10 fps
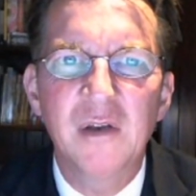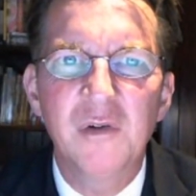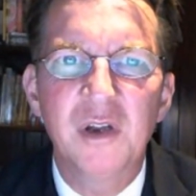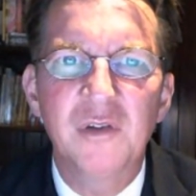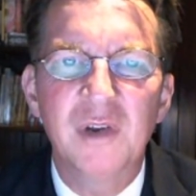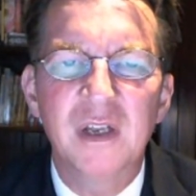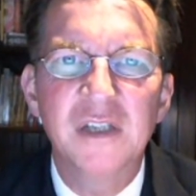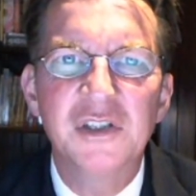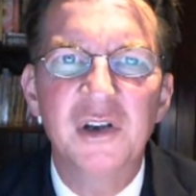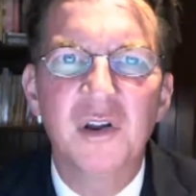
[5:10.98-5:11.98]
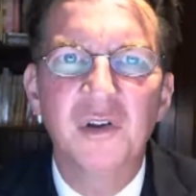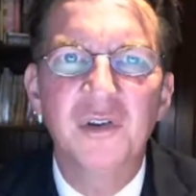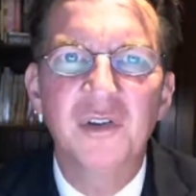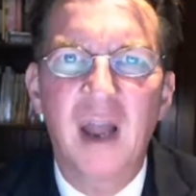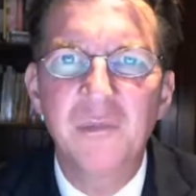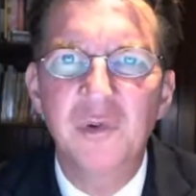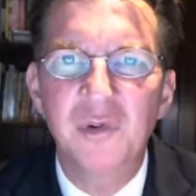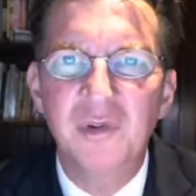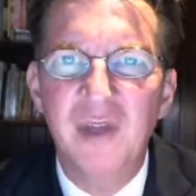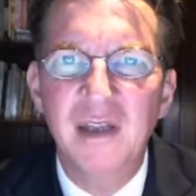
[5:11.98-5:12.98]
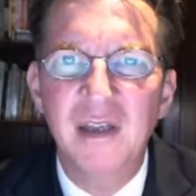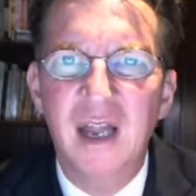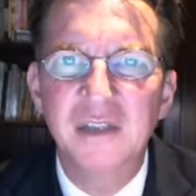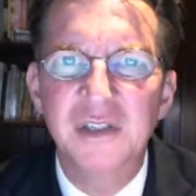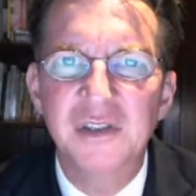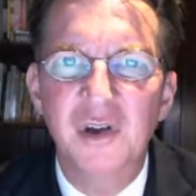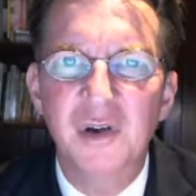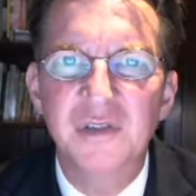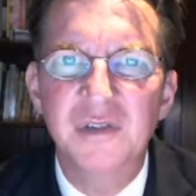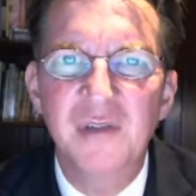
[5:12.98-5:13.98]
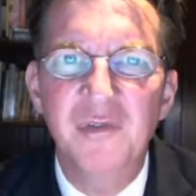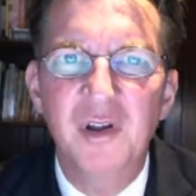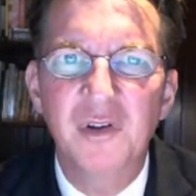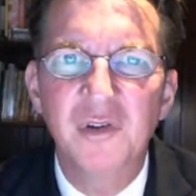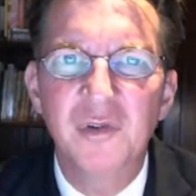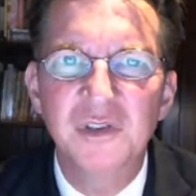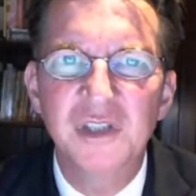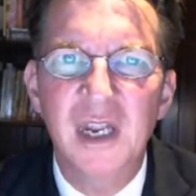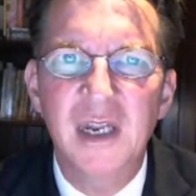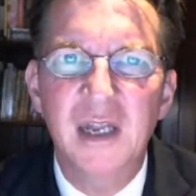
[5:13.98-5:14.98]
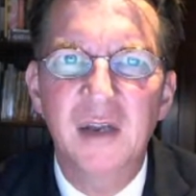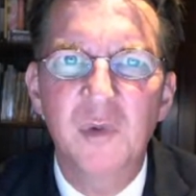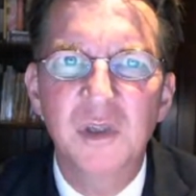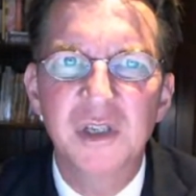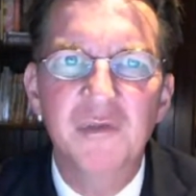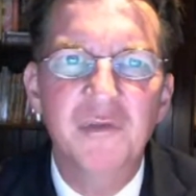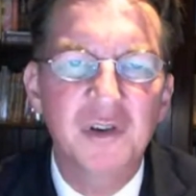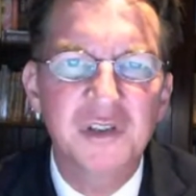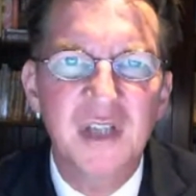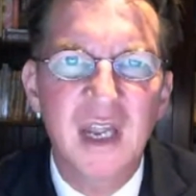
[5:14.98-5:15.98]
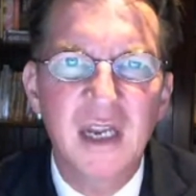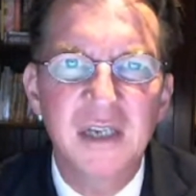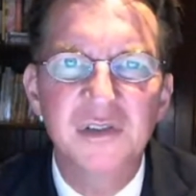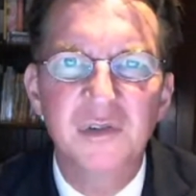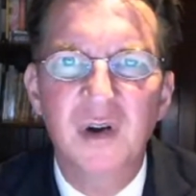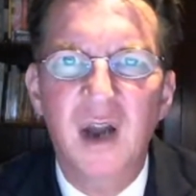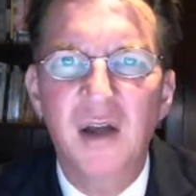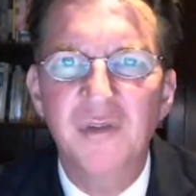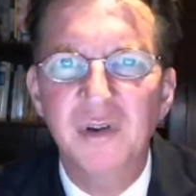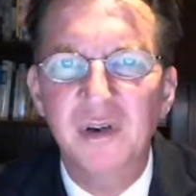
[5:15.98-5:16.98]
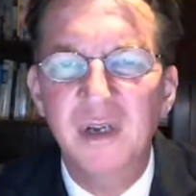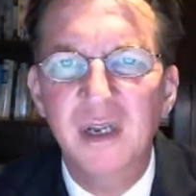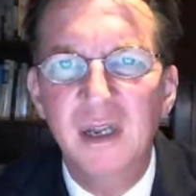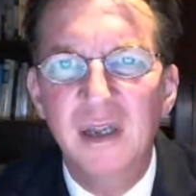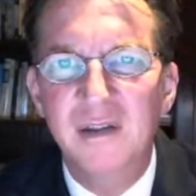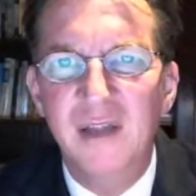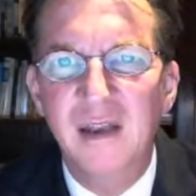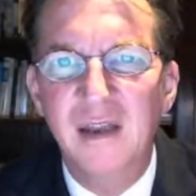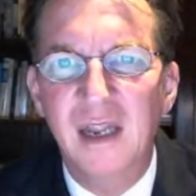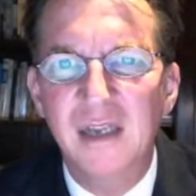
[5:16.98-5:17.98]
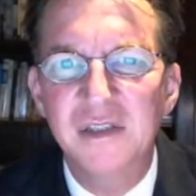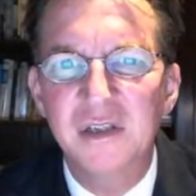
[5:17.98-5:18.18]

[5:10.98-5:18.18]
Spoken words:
do the traditional time to event analysis. So it's difficult to say that it was in the first days or after 10 days.